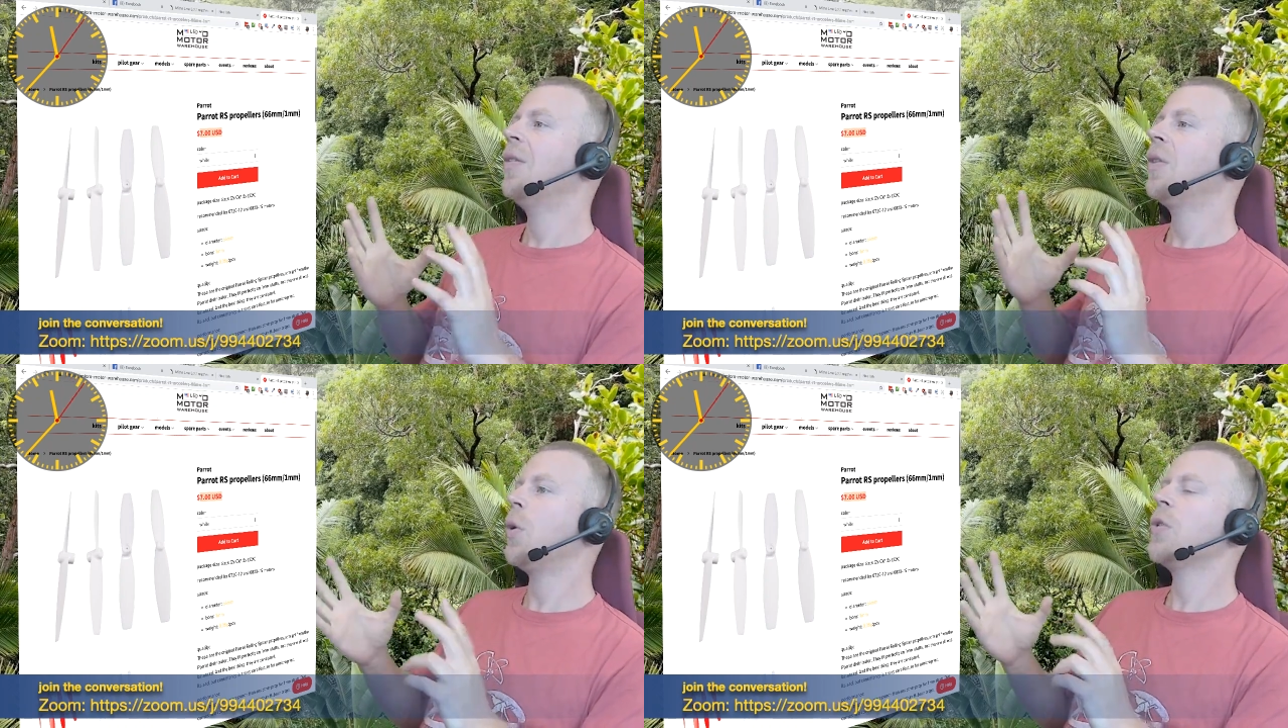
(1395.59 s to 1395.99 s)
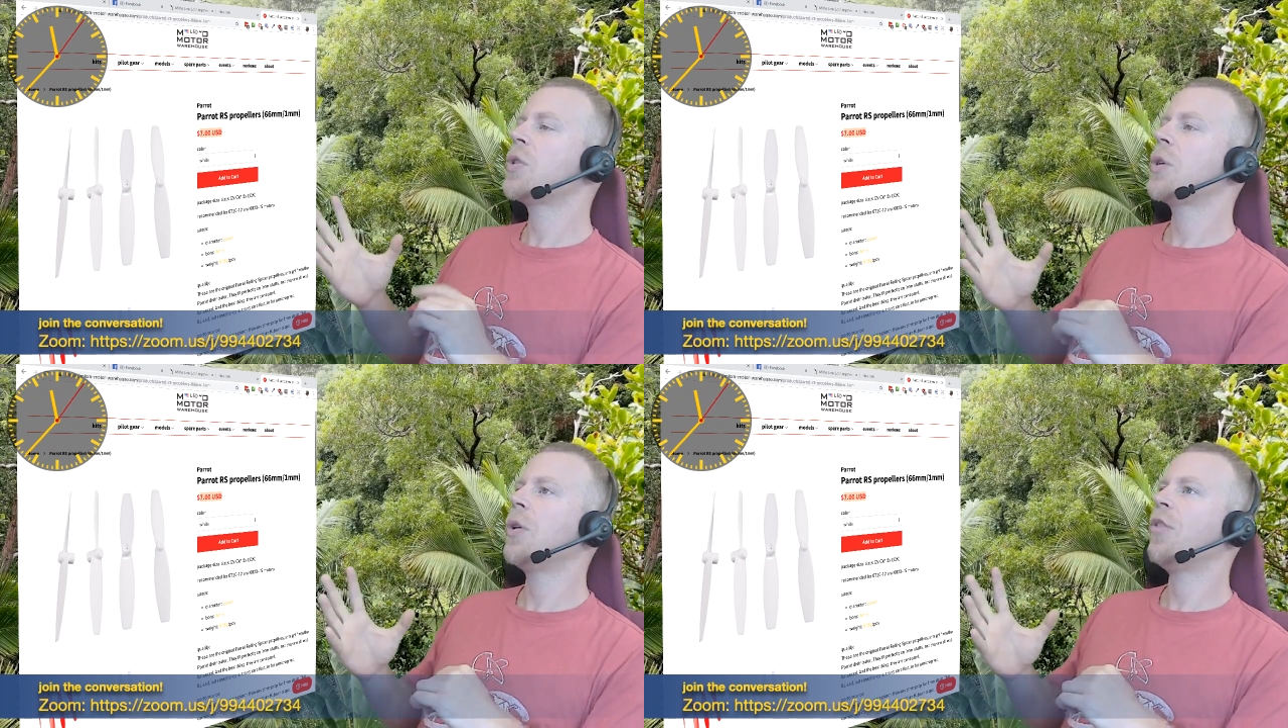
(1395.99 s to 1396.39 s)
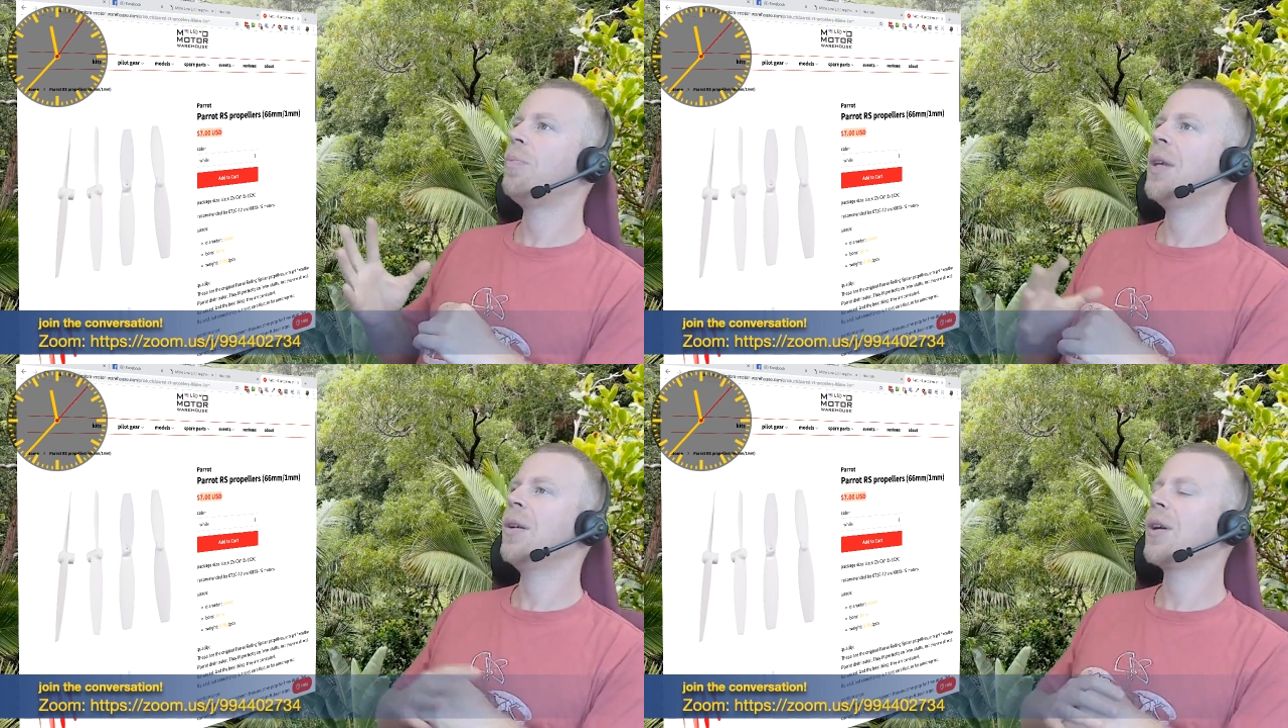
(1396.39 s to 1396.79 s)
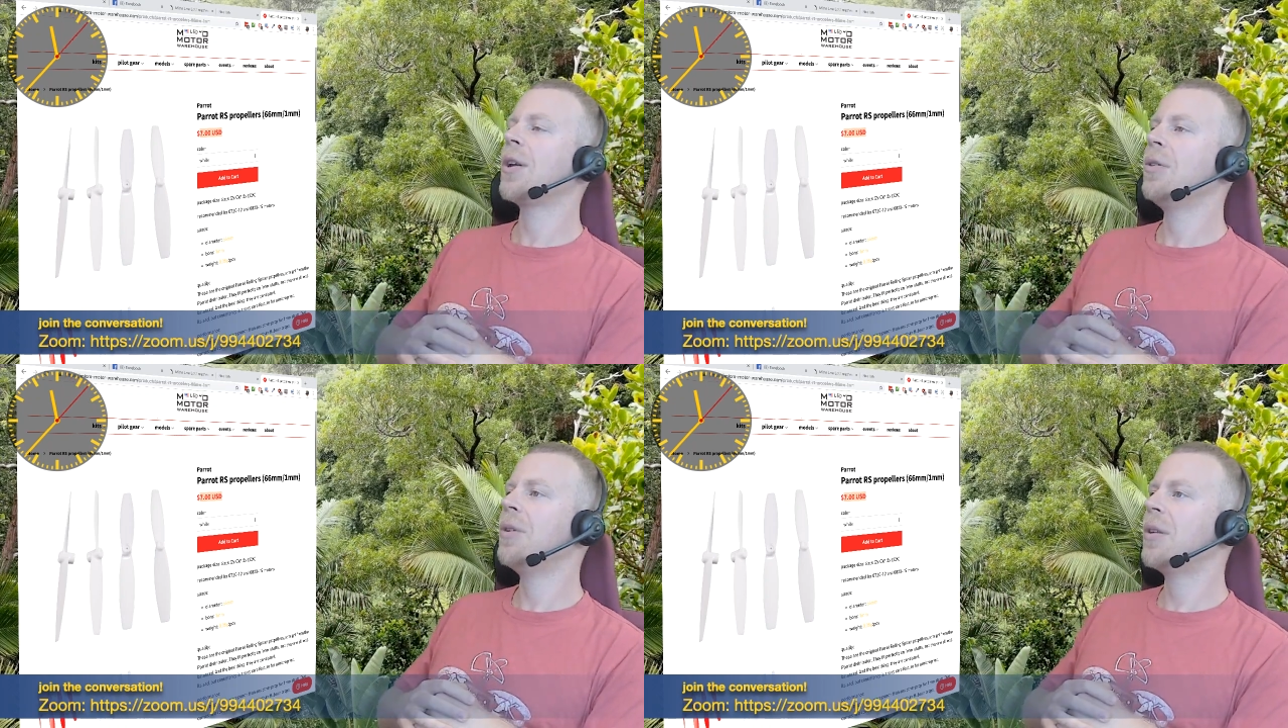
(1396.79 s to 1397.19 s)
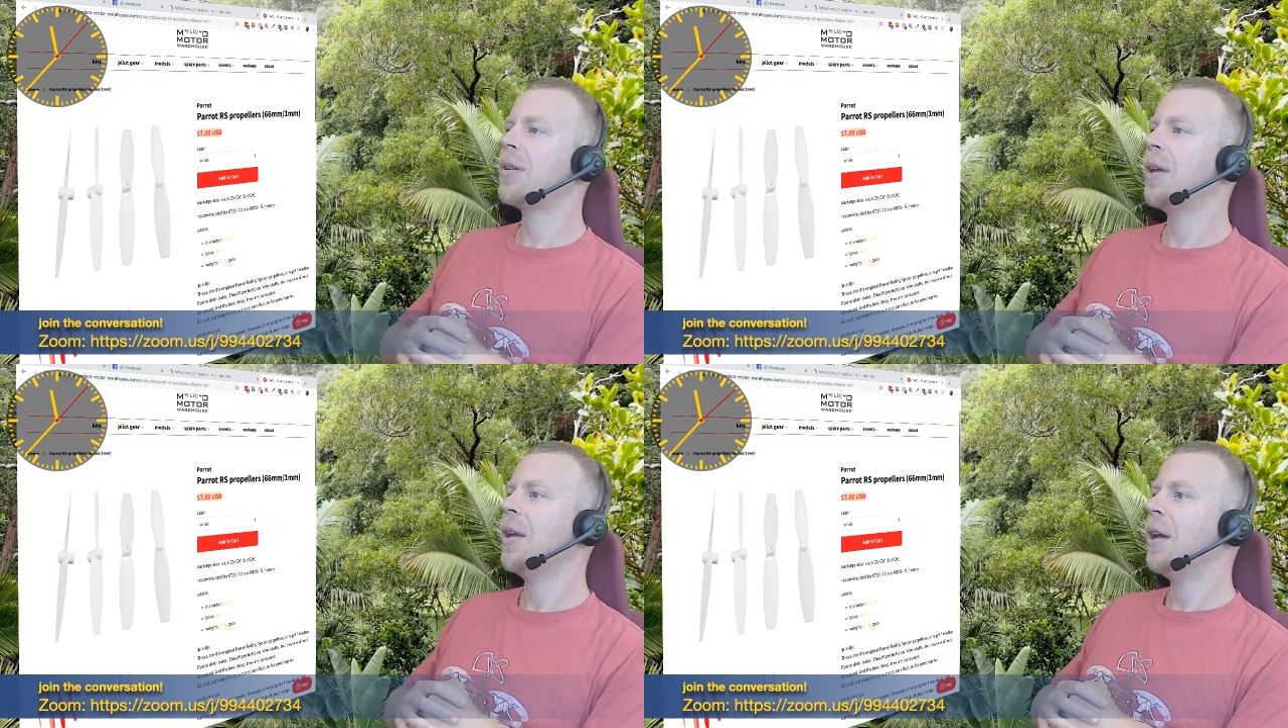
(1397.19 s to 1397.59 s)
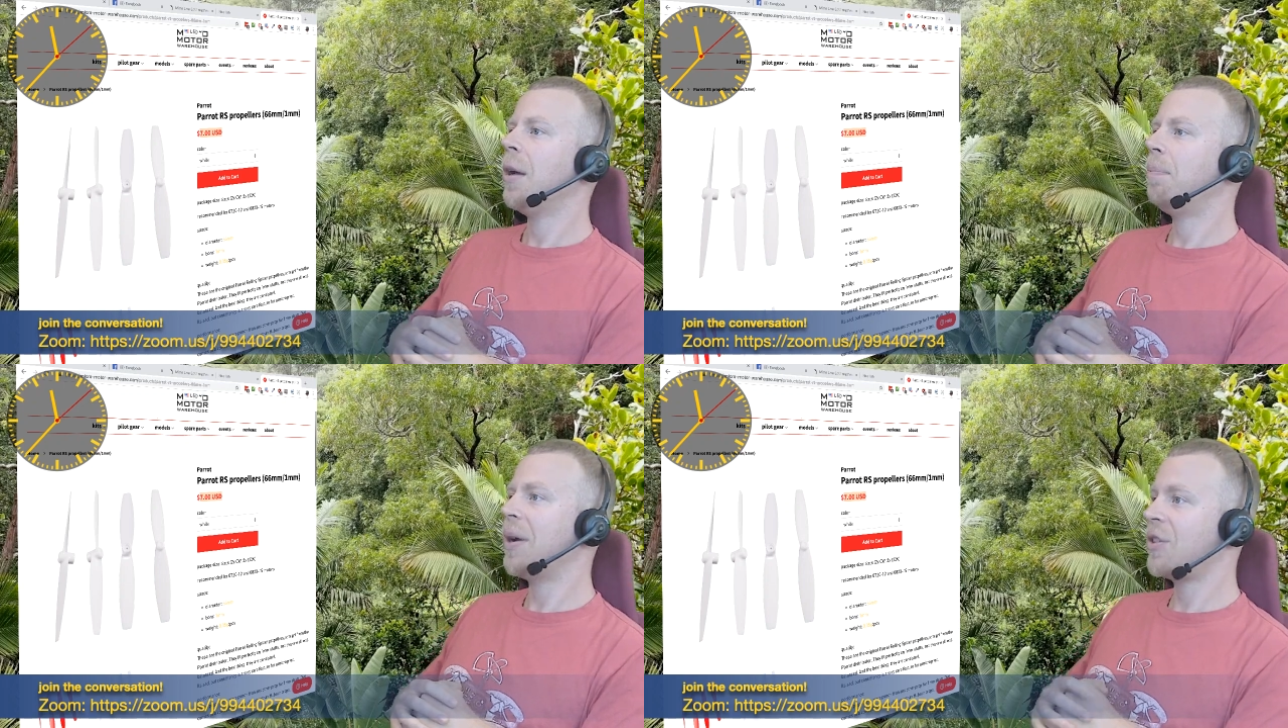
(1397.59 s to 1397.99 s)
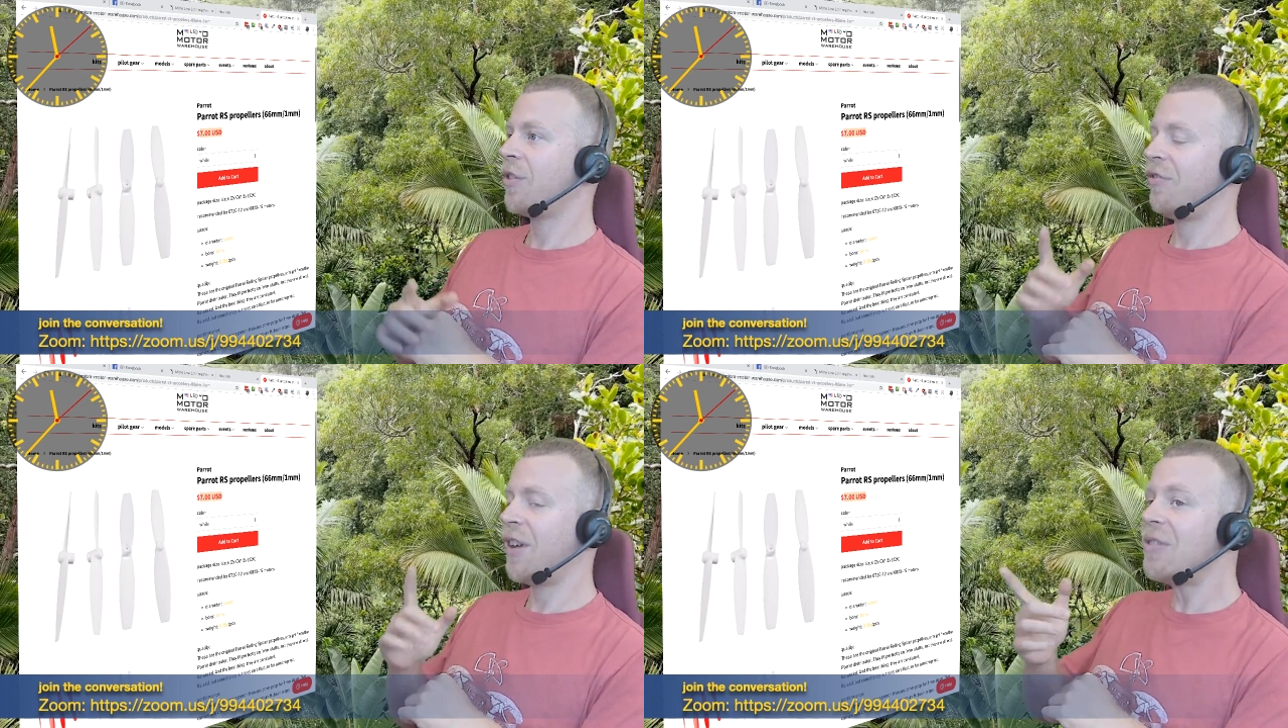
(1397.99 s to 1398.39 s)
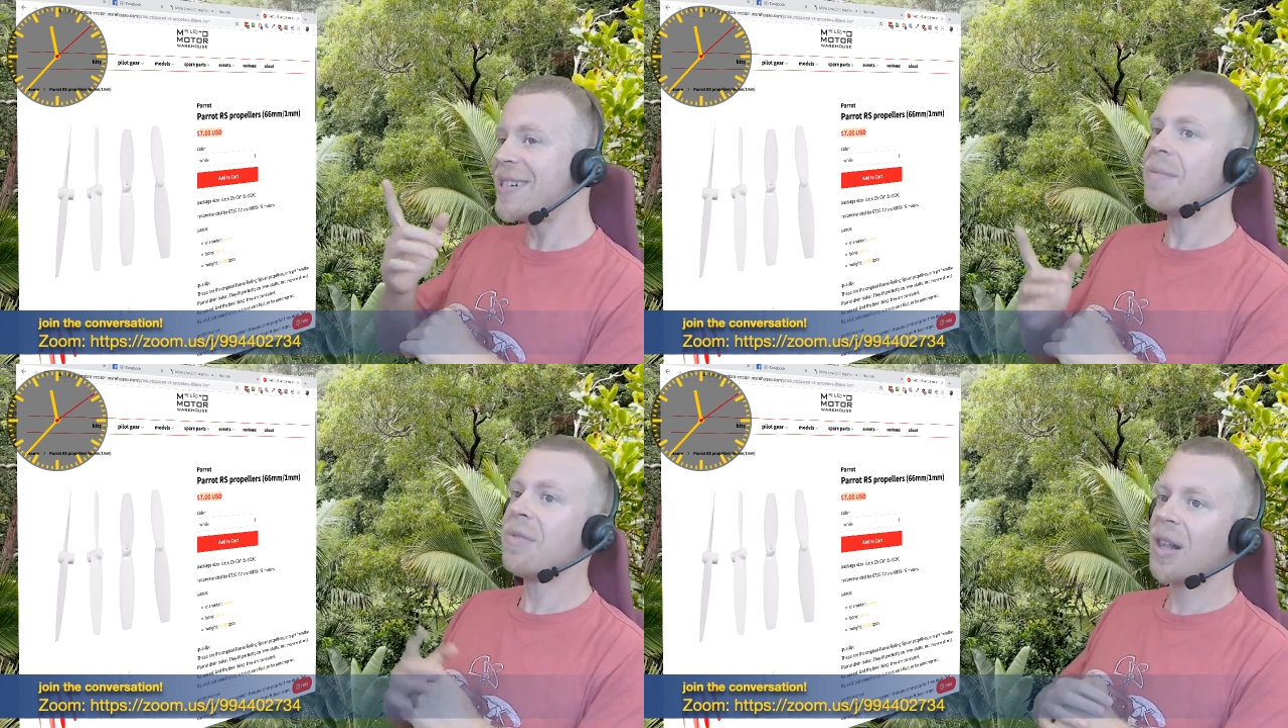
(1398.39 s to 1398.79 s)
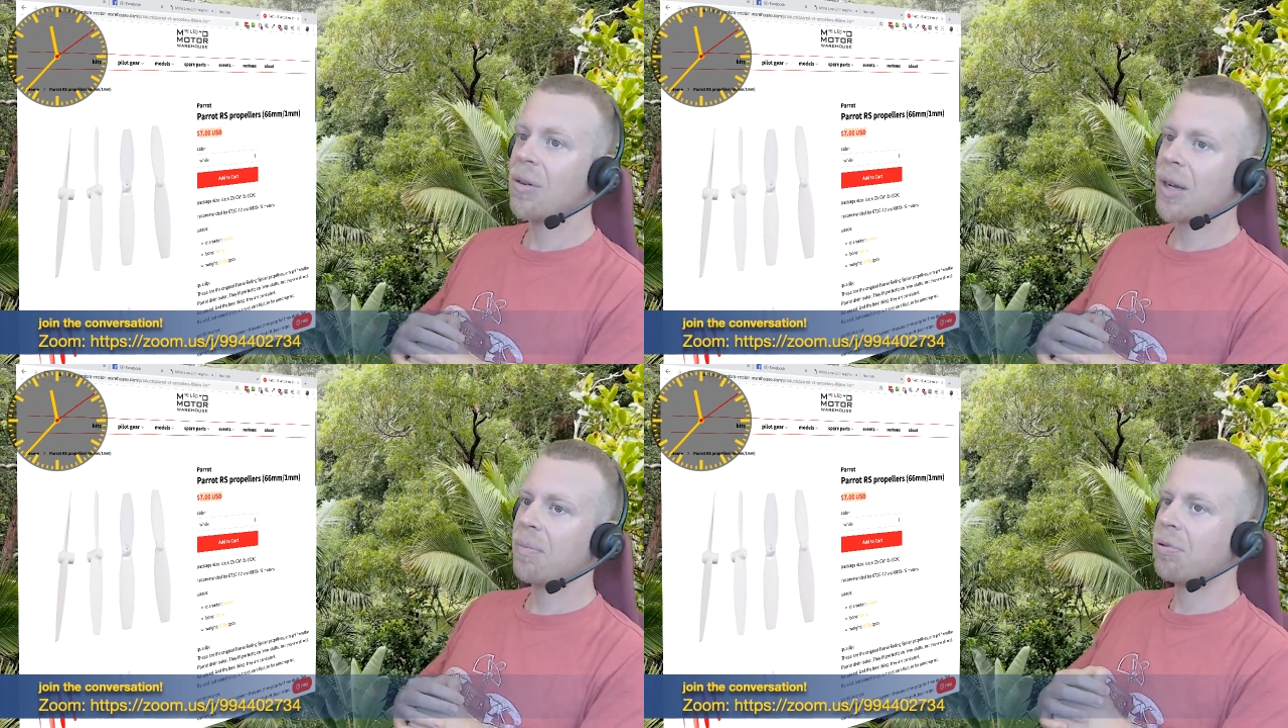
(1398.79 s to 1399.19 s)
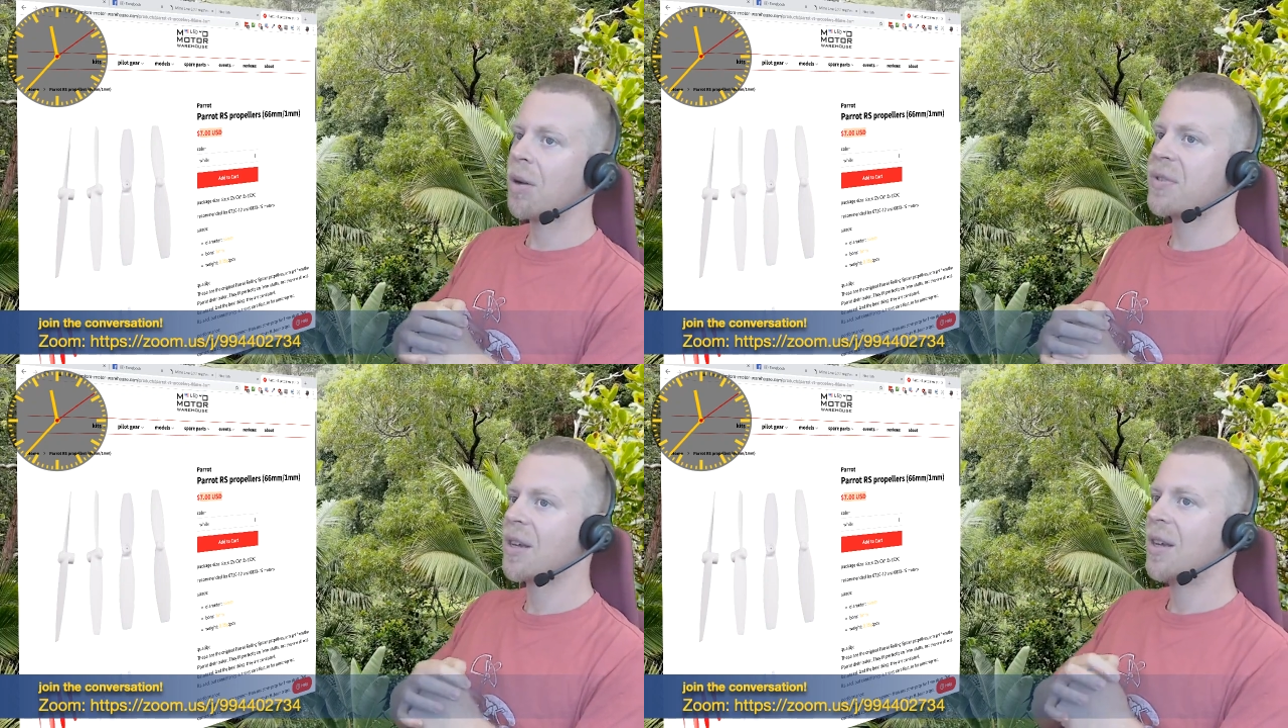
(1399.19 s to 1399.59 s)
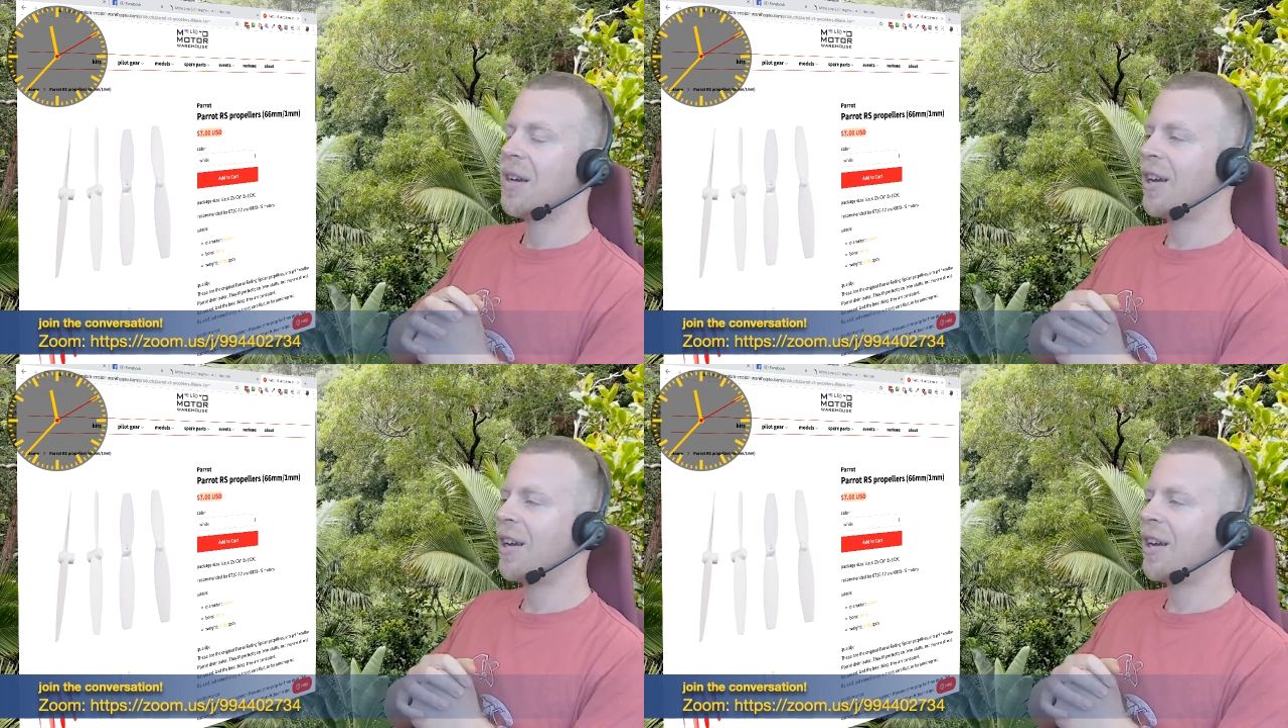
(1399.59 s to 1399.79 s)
there also have been included a bunch of very similar looking props.